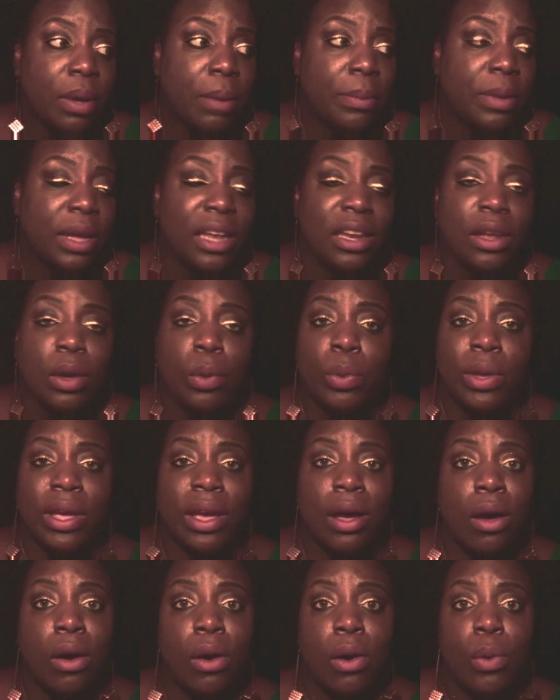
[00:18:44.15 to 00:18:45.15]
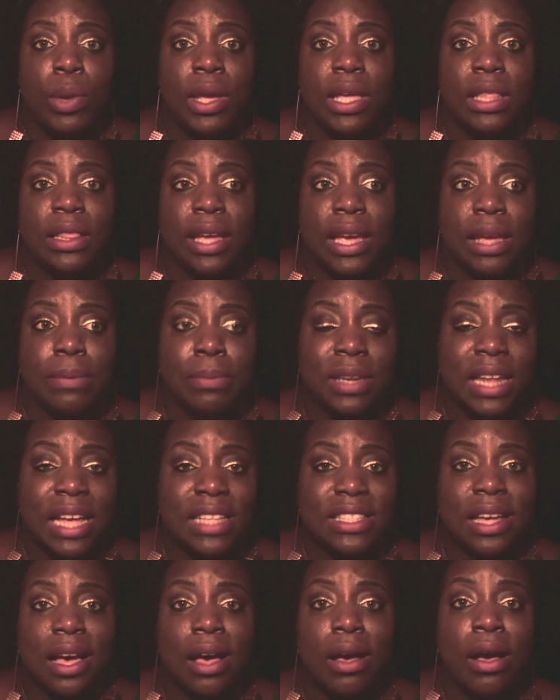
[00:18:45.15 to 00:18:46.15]
I mean, I know we a whole week late, but
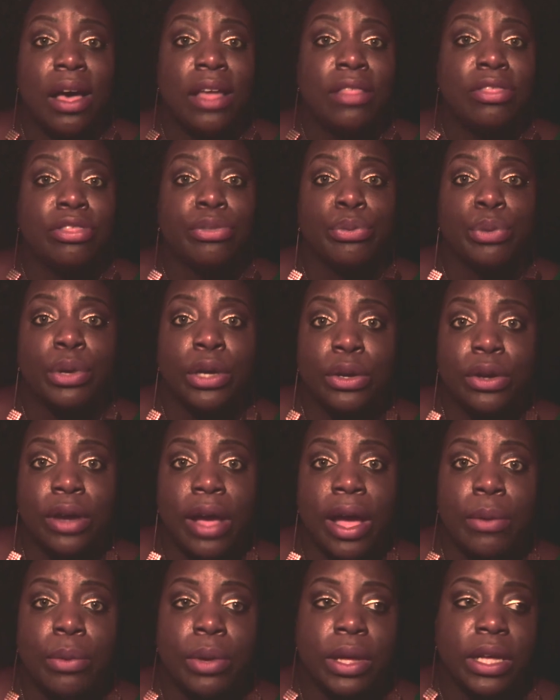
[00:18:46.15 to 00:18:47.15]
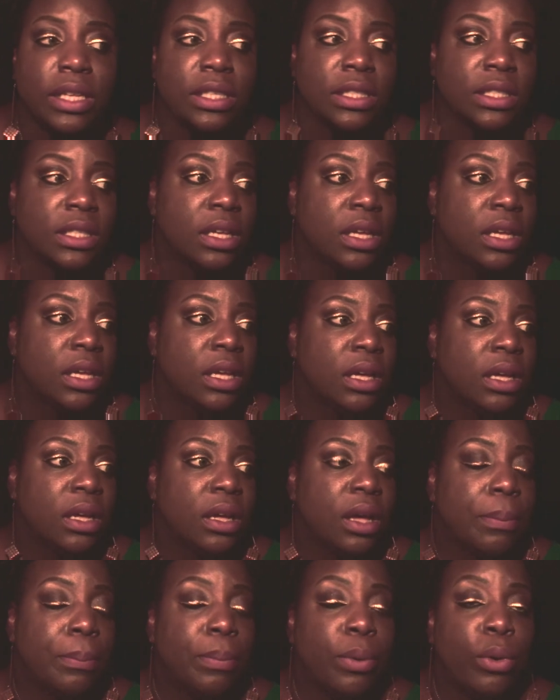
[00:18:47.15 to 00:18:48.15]
that's how unthrilled I was,
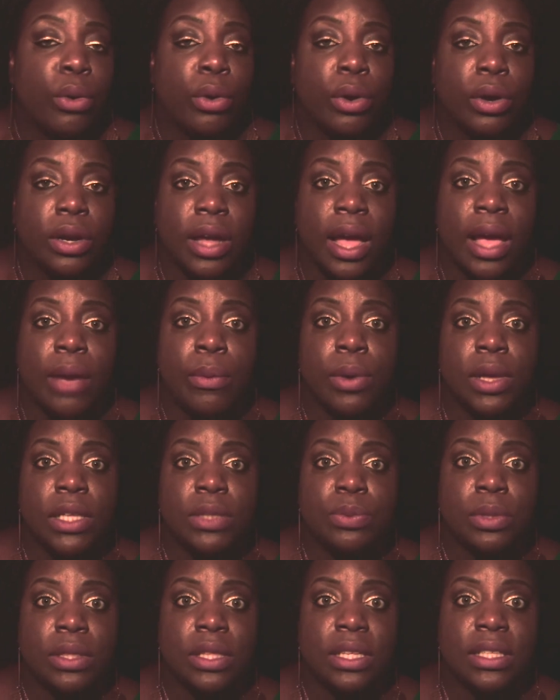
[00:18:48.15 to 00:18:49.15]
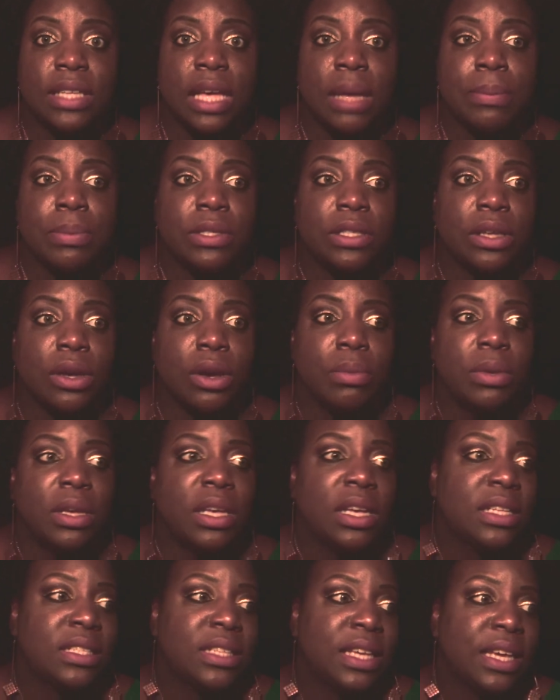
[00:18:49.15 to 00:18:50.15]
bored I was with this episode,
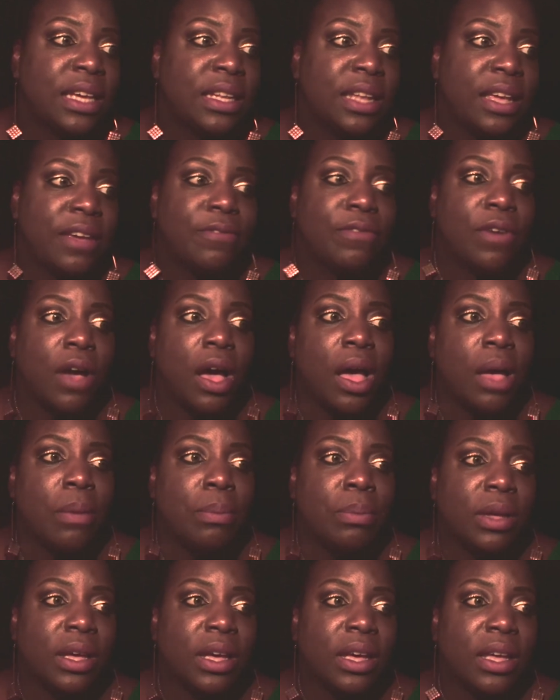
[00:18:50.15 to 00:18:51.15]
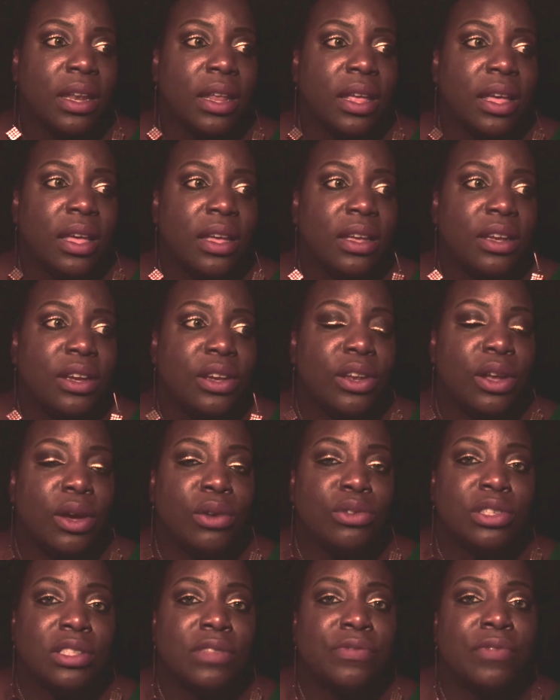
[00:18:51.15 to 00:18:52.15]
because yeah, they fought, but you
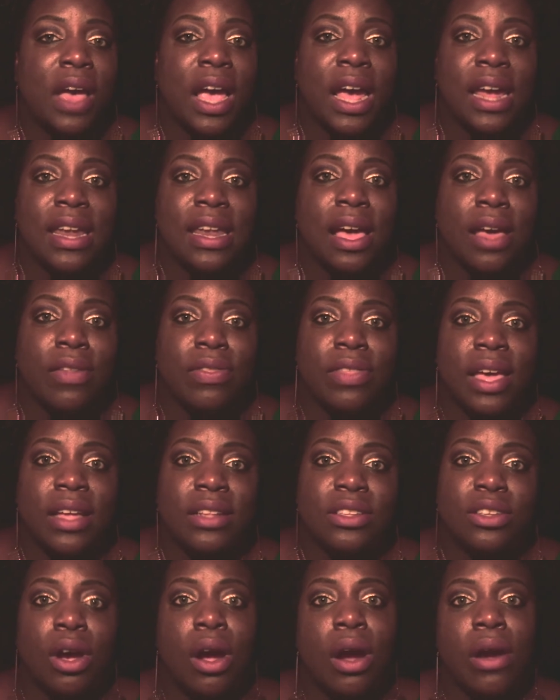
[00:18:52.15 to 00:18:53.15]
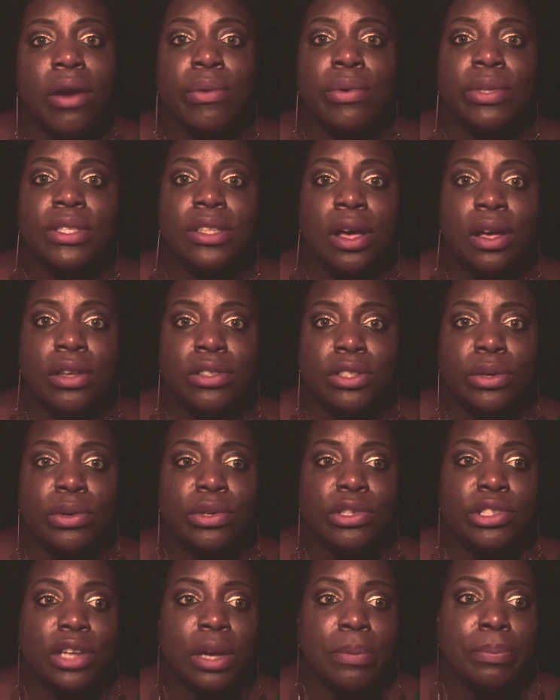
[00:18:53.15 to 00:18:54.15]
know, just finding out that Tara was also
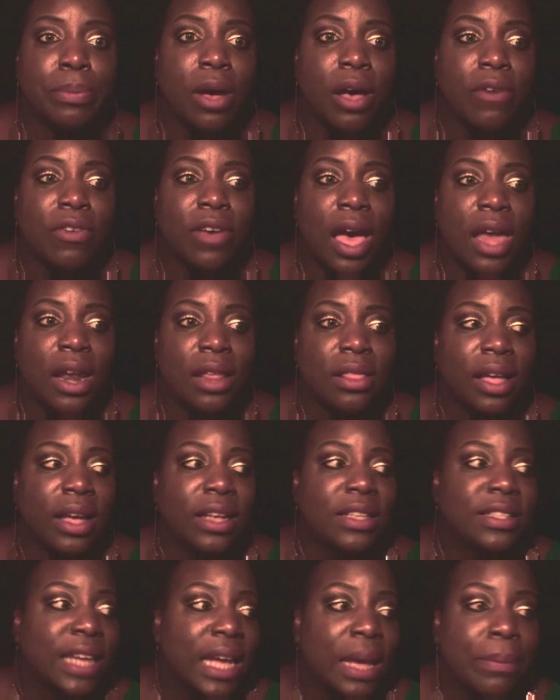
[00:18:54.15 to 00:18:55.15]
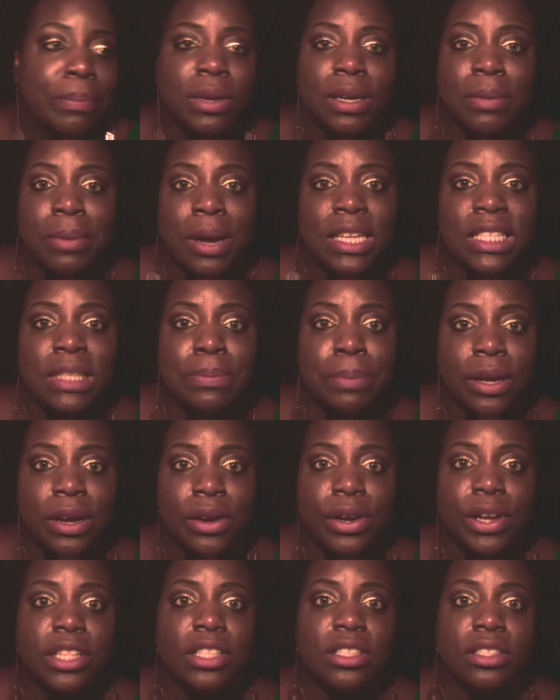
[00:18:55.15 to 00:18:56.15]
a jump off kind of like dampened my
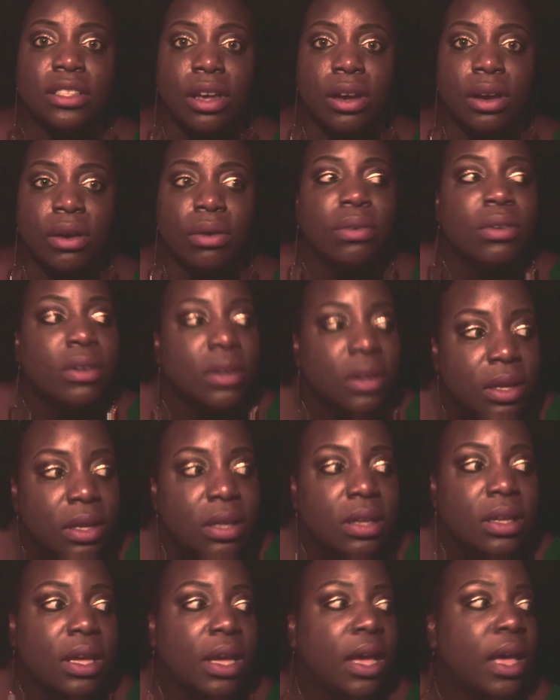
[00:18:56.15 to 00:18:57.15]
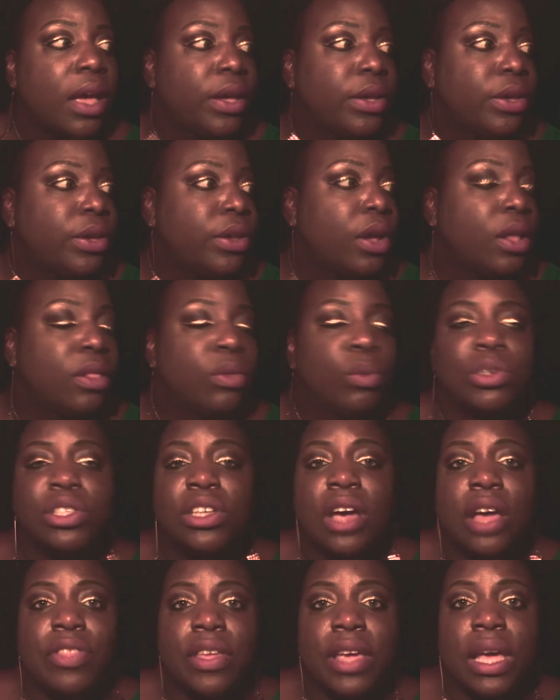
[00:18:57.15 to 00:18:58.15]
spirits. So yeah, you know, what
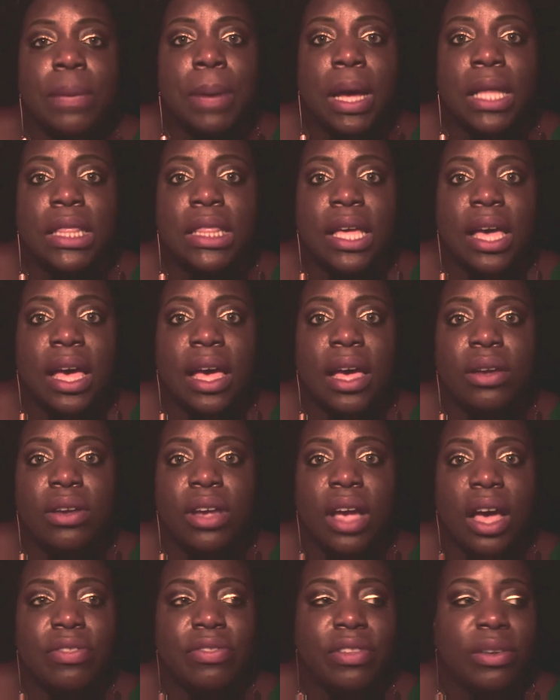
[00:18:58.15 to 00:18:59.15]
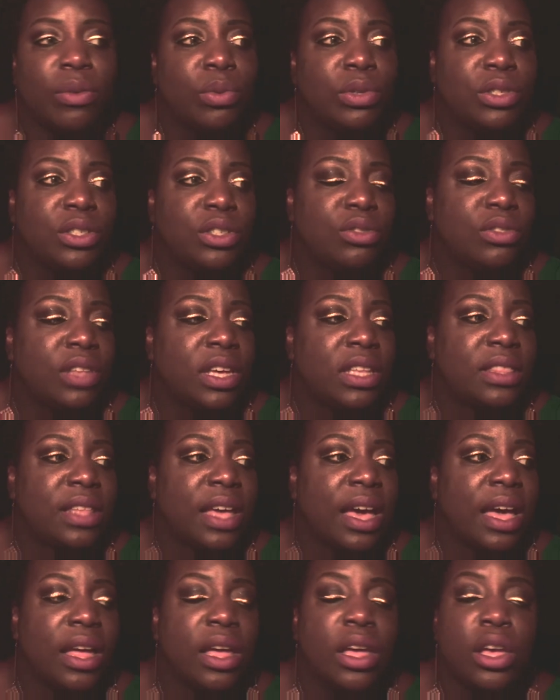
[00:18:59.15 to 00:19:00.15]
y'all think about that? Would you think
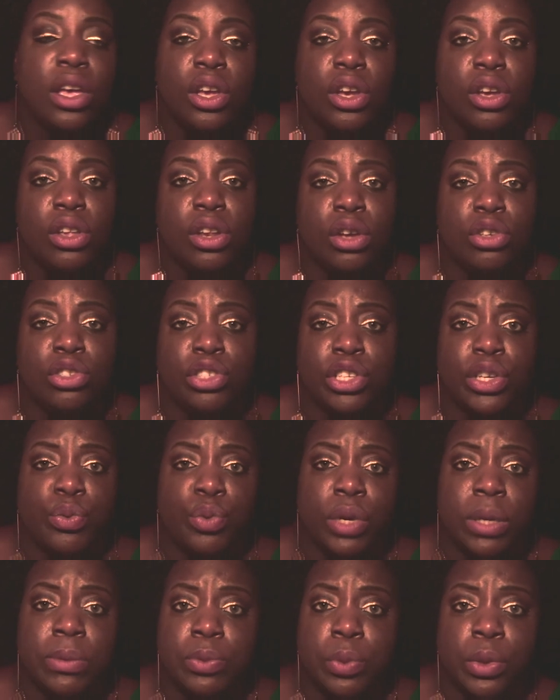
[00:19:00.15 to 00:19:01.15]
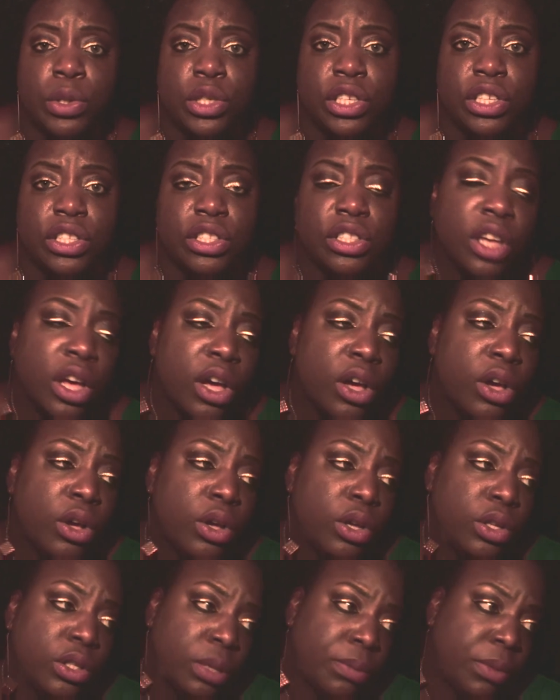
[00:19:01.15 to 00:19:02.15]
that, you know, she reaps what she
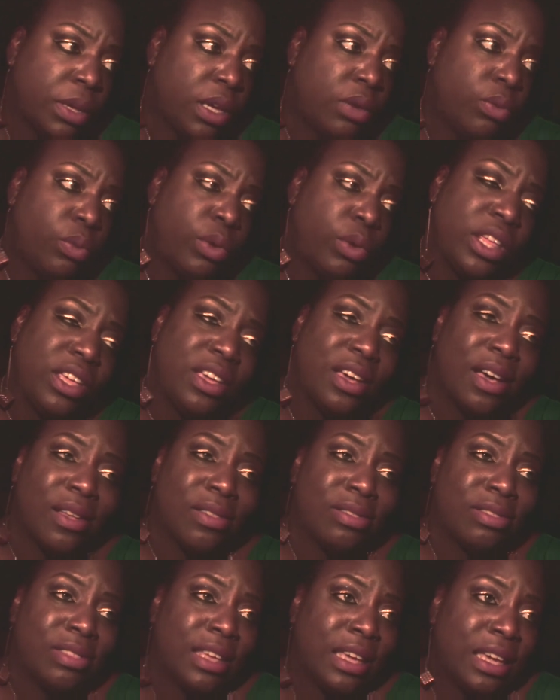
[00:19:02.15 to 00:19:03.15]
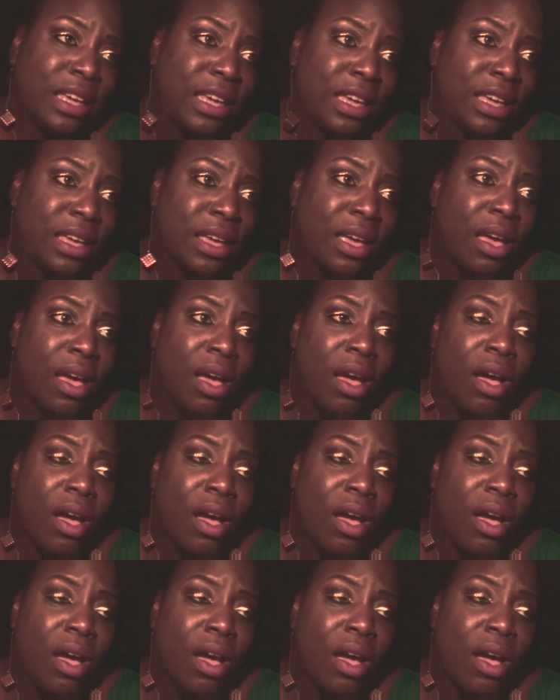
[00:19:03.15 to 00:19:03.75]
sows? I mean, y'all think?